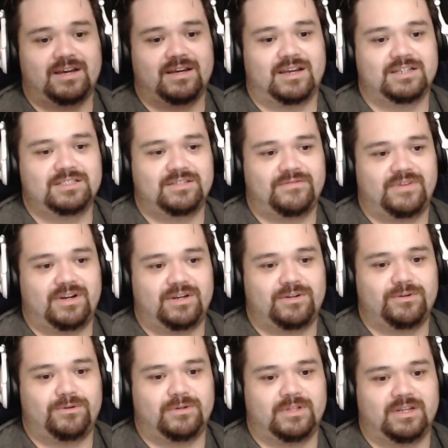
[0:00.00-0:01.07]
actually very
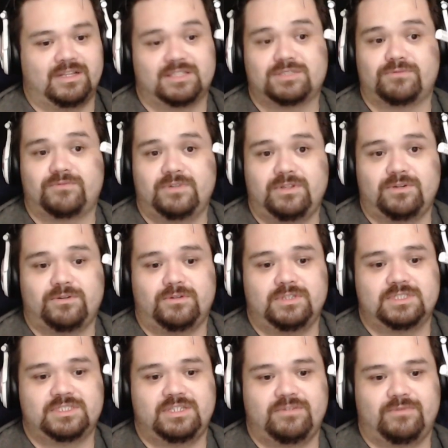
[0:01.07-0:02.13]
cool, and it's really cool to
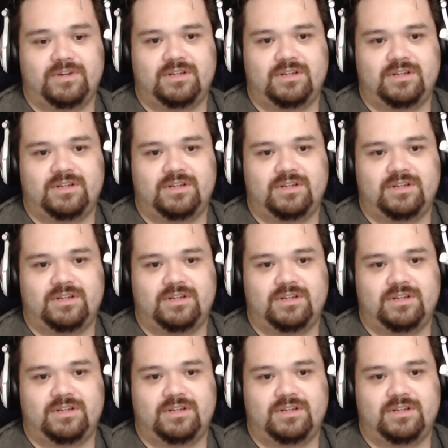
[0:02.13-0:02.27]
see what